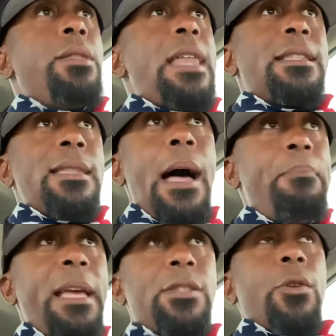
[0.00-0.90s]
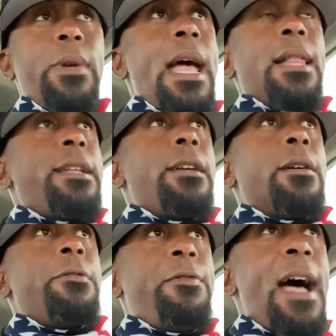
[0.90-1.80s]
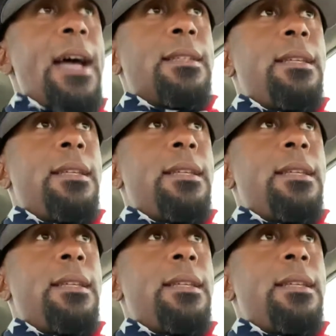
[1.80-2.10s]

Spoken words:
that's not based on reality or fact.